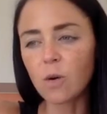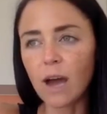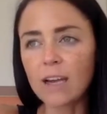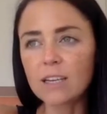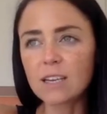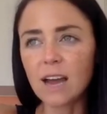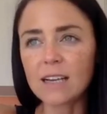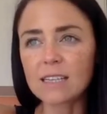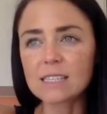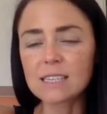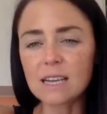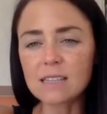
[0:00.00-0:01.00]
So
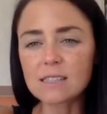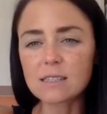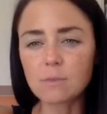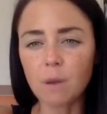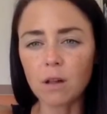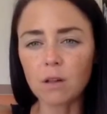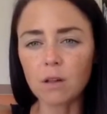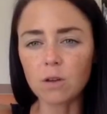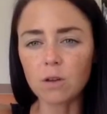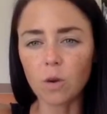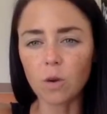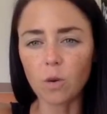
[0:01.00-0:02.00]
I set
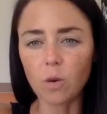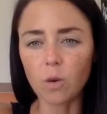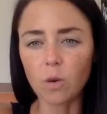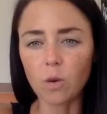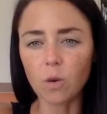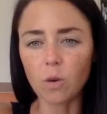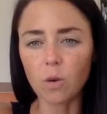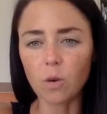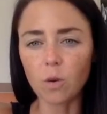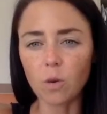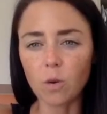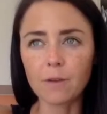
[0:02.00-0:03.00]
small
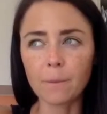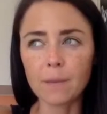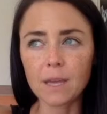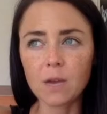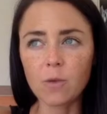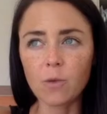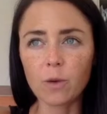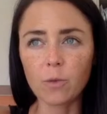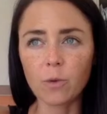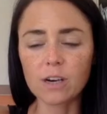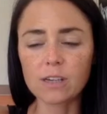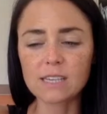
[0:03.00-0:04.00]
goals, but for
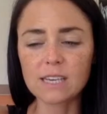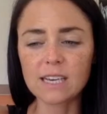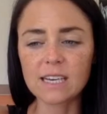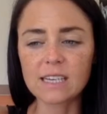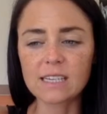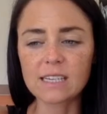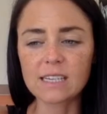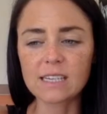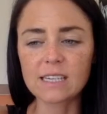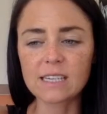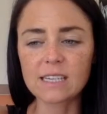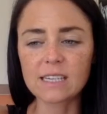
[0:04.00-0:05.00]
me, what works
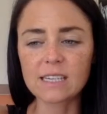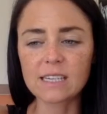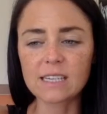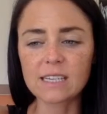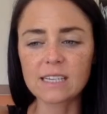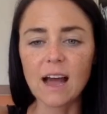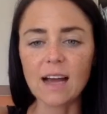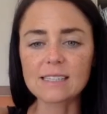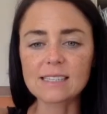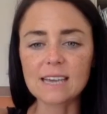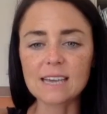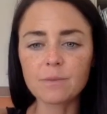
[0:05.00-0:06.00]
is I
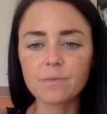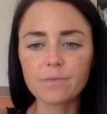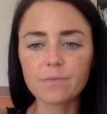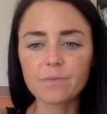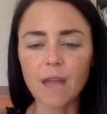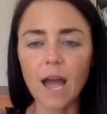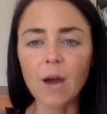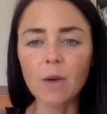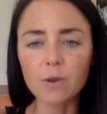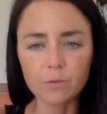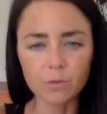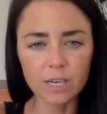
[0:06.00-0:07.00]
set them
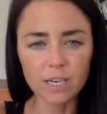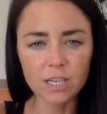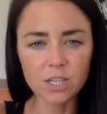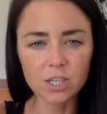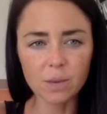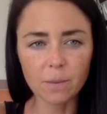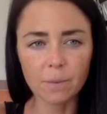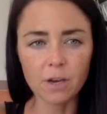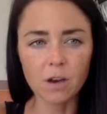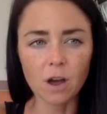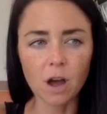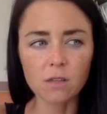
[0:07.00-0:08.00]
out of
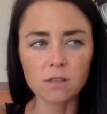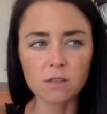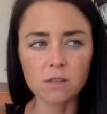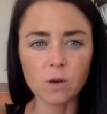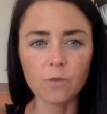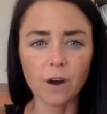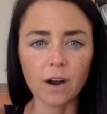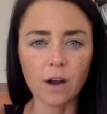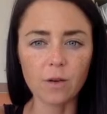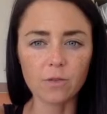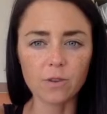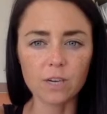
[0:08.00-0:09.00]
reach, but not so
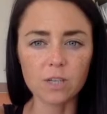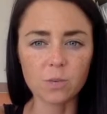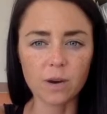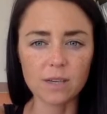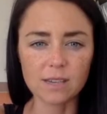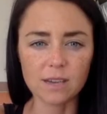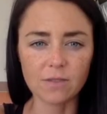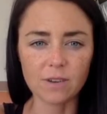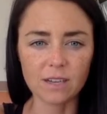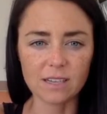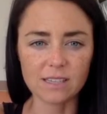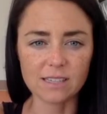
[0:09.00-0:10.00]
far out of reach where
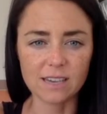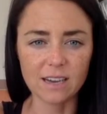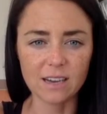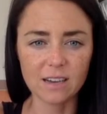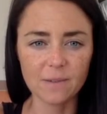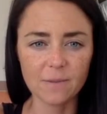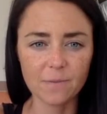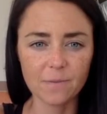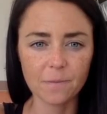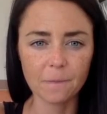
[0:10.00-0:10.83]
it's unrealistic.